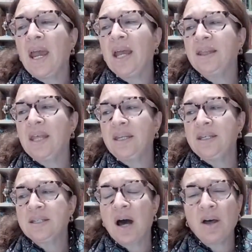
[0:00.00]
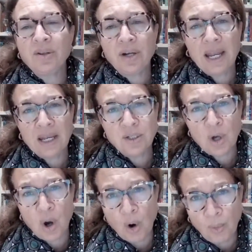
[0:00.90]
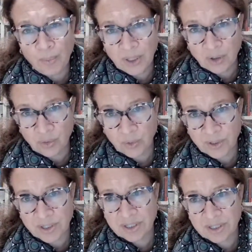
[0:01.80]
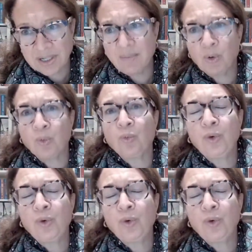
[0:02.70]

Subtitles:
and then his other hand open towards the table,